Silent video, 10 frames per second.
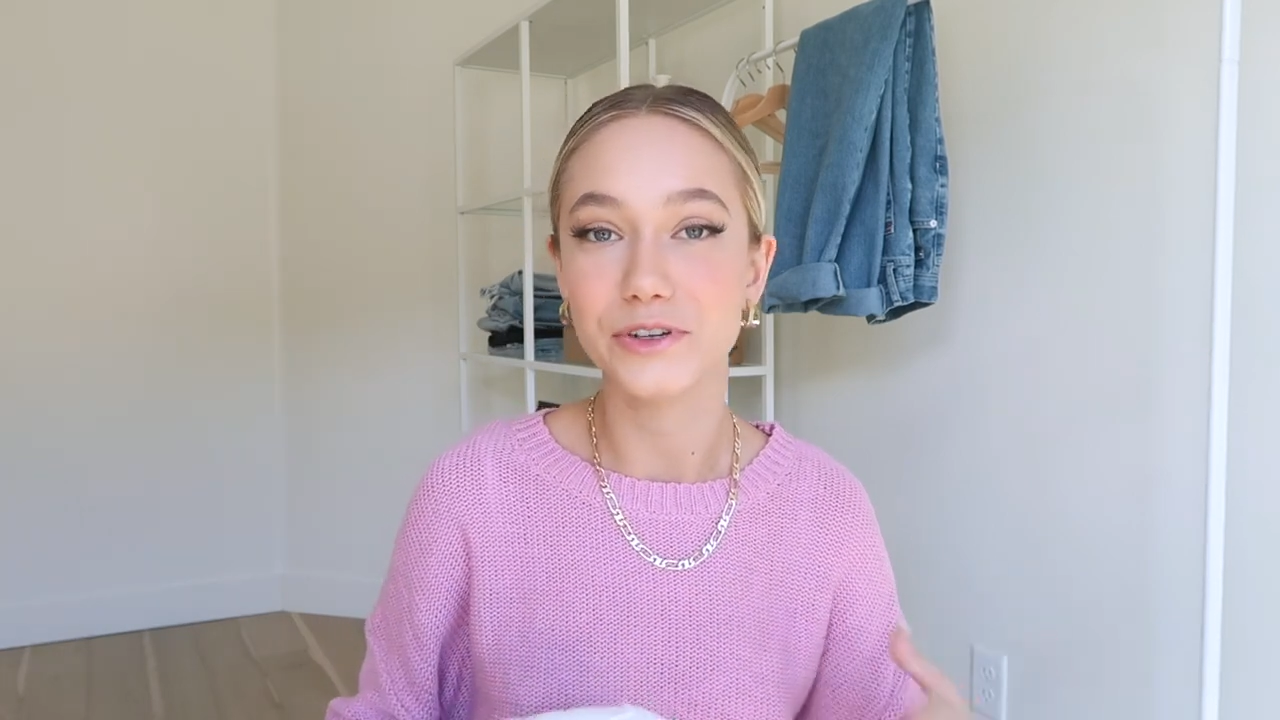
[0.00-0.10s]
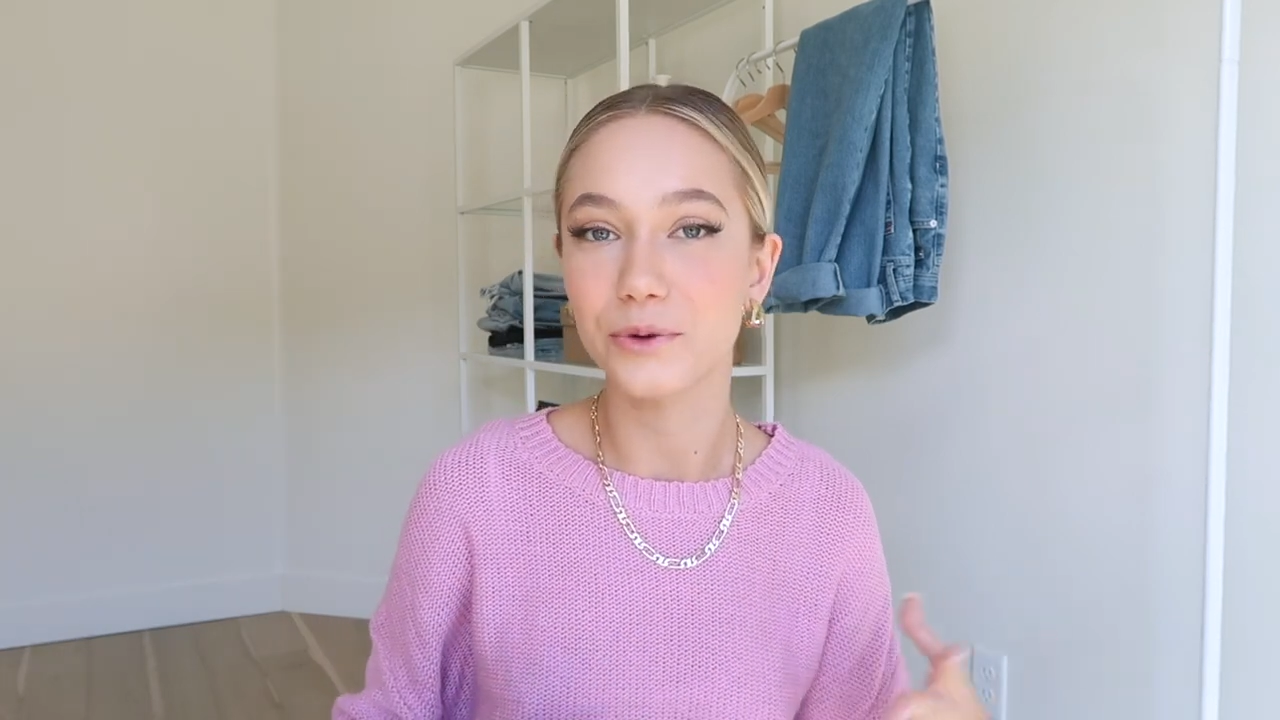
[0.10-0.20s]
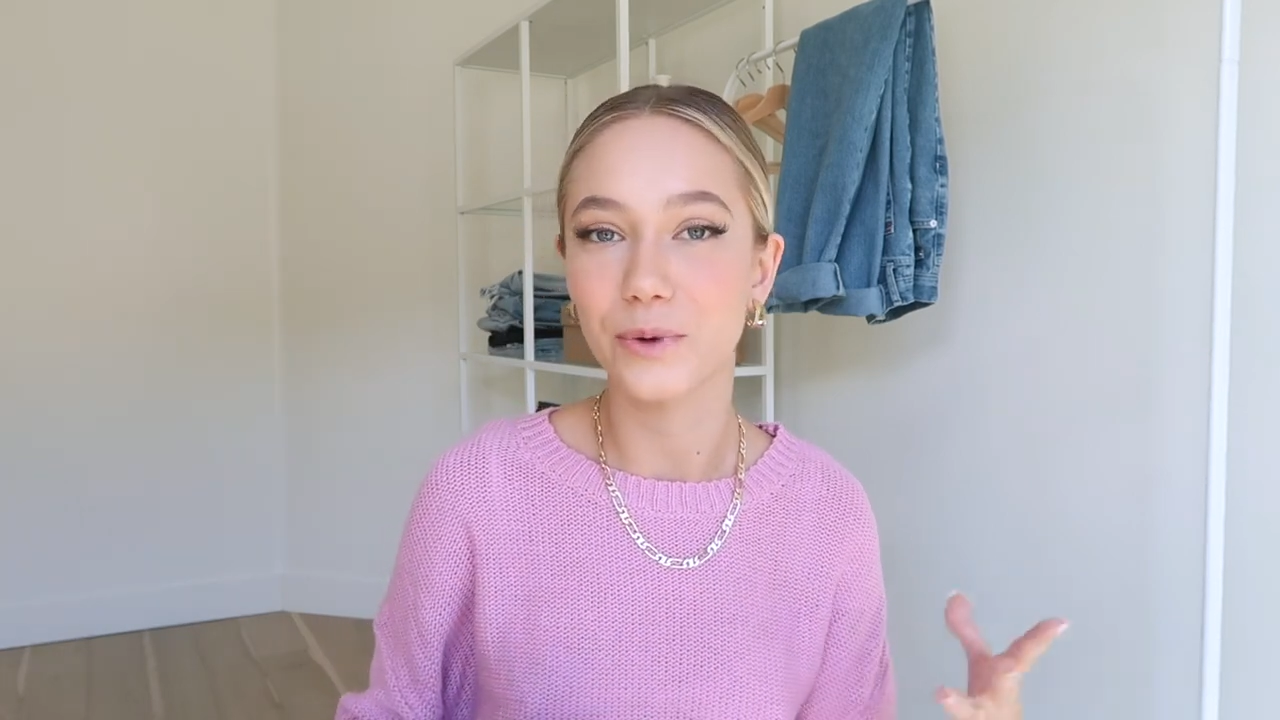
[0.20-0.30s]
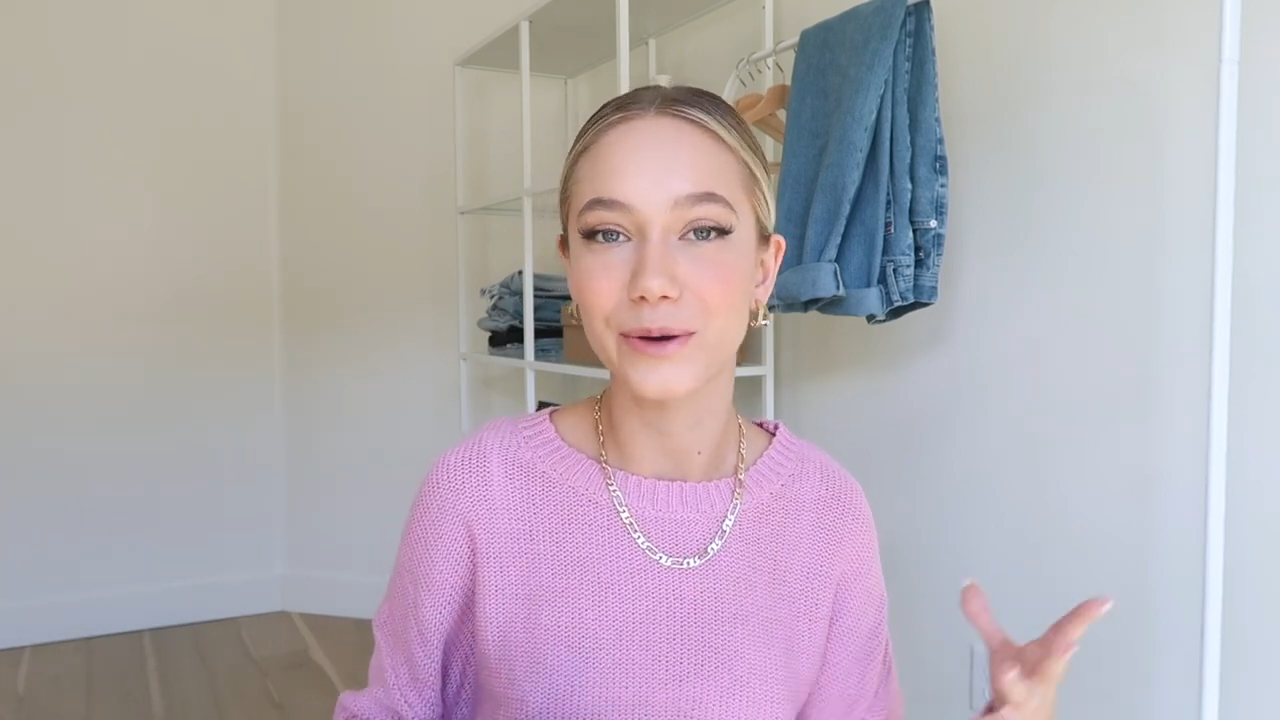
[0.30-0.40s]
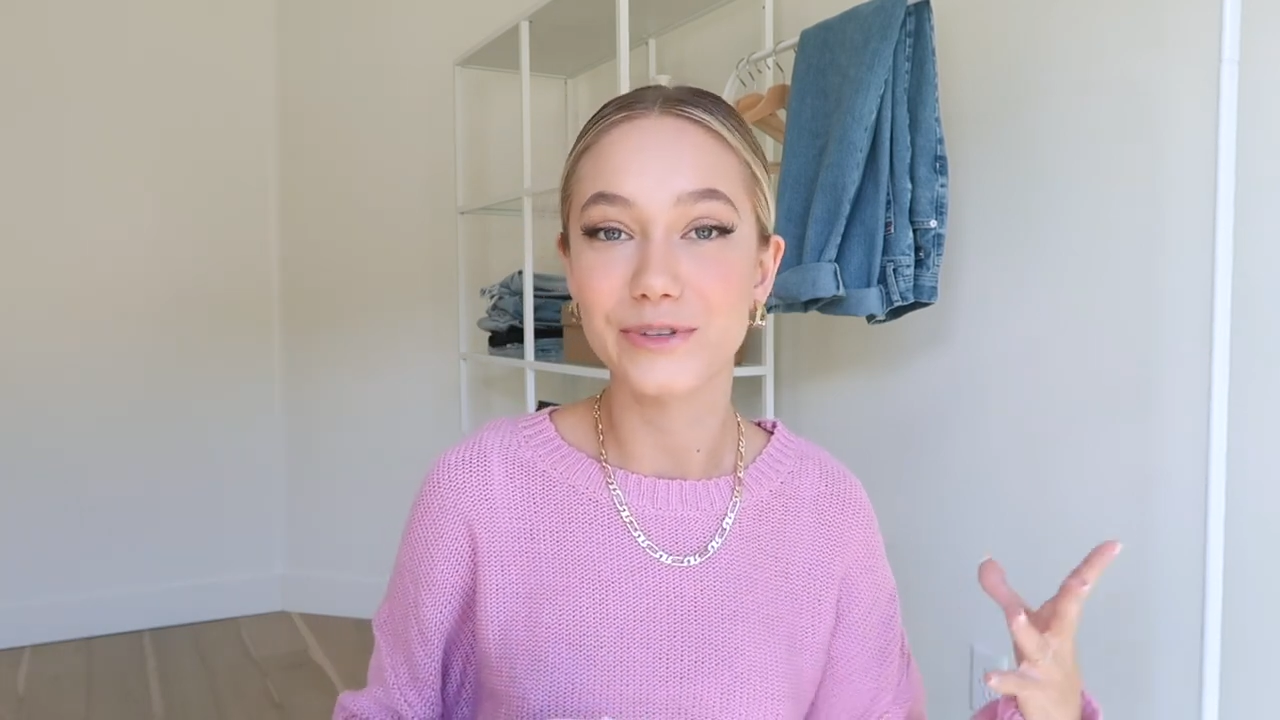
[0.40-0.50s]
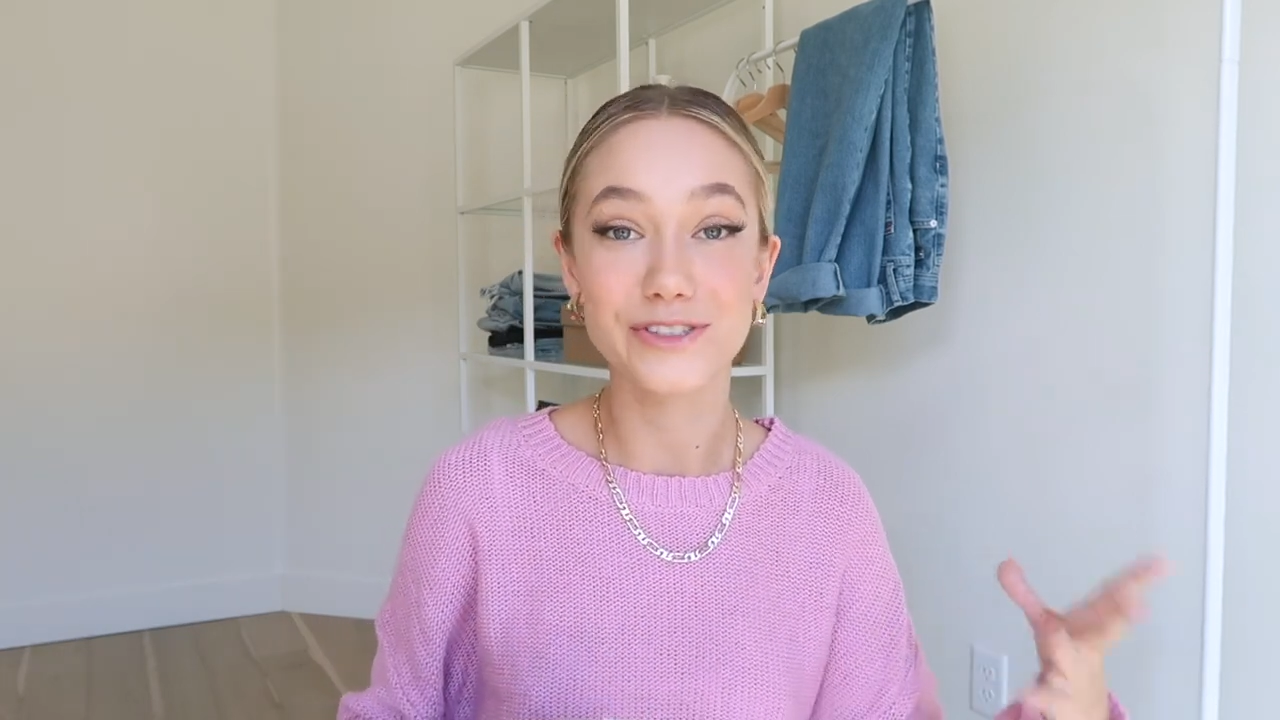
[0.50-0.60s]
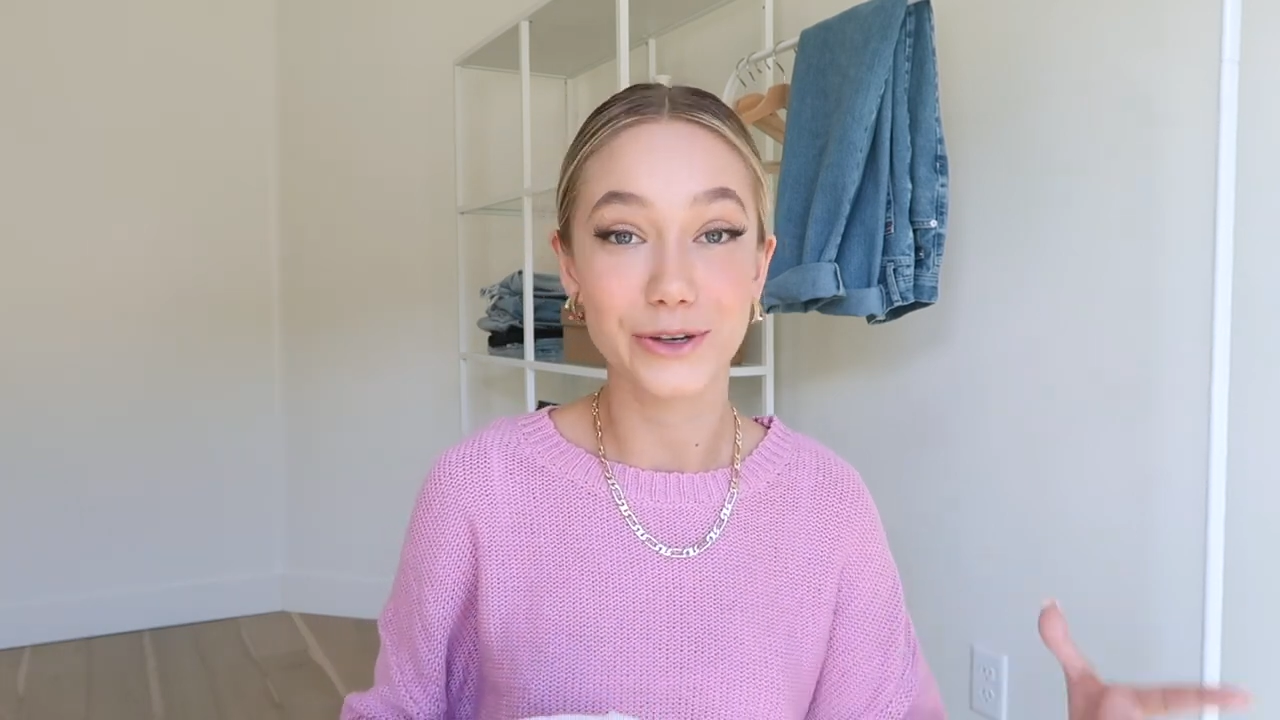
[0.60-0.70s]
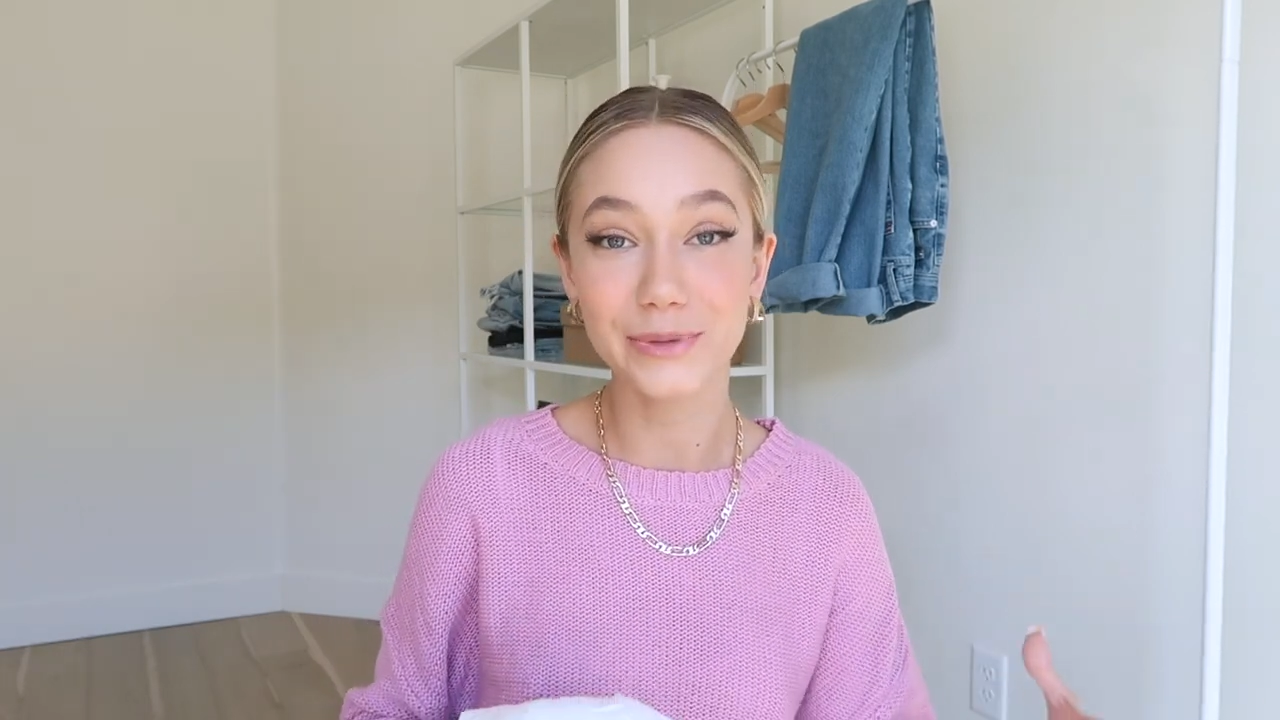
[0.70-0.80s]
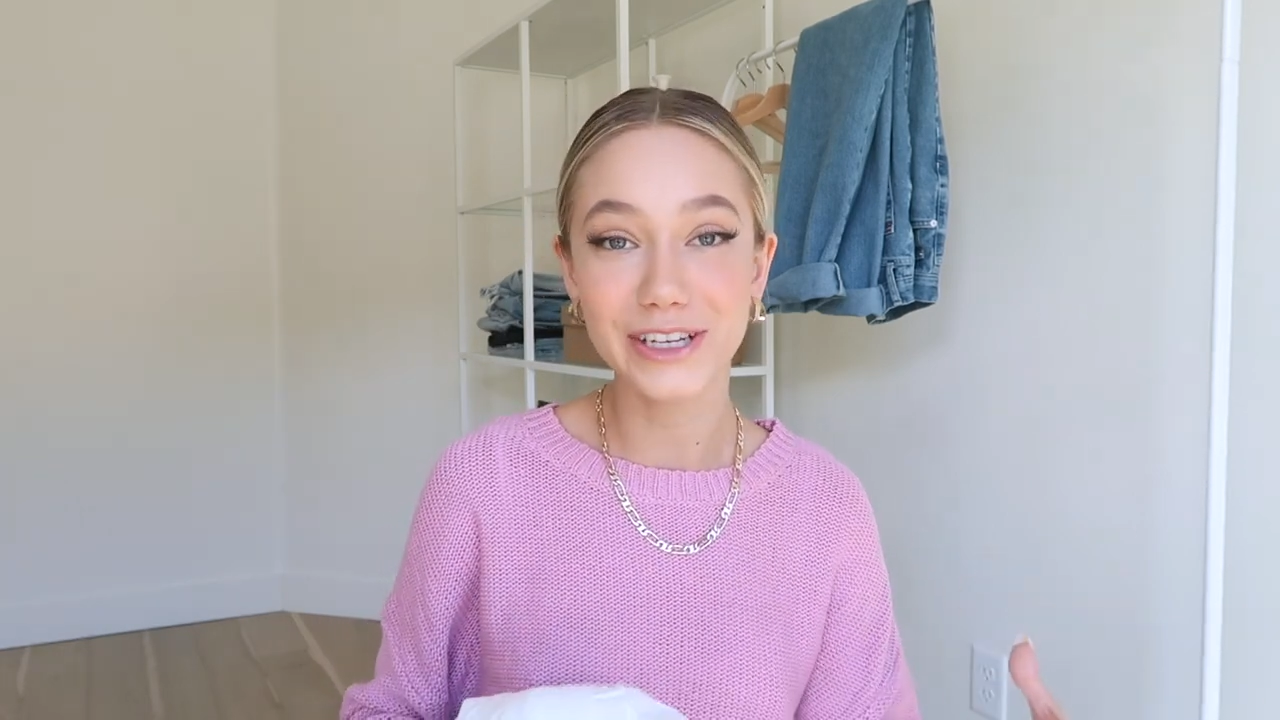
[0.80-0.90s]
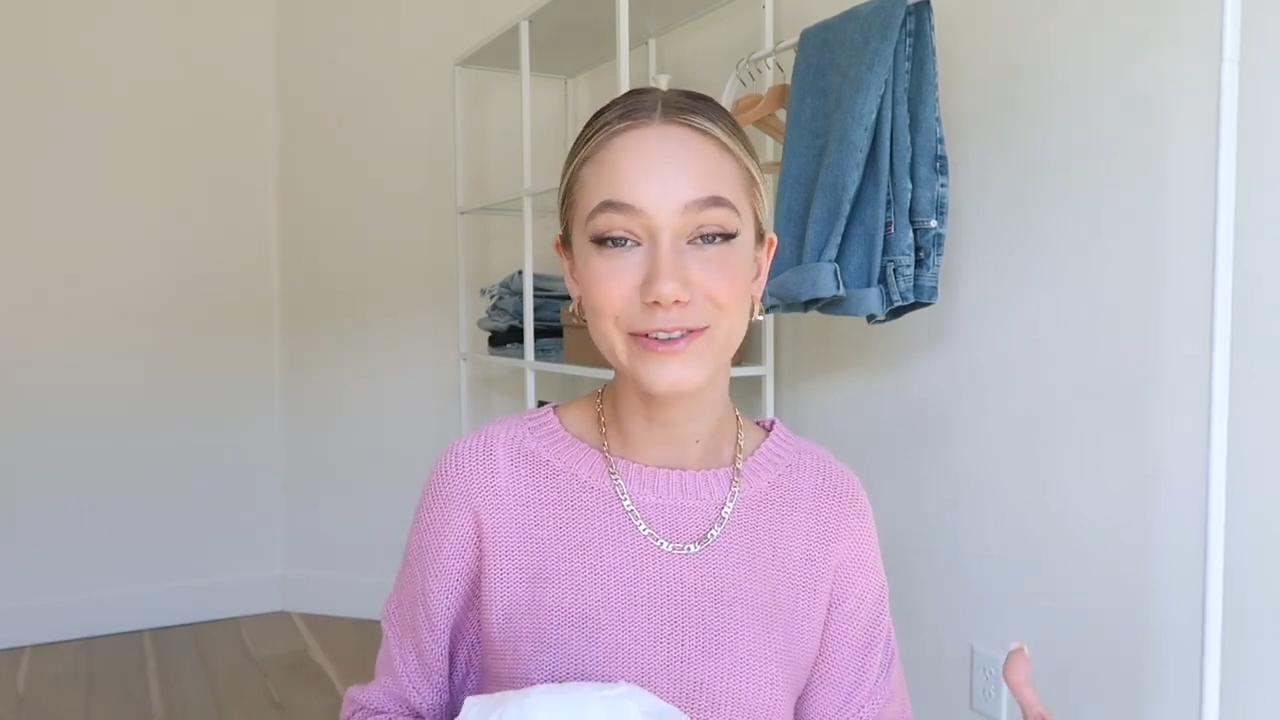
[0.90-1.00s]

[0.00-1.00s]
you can wear them so many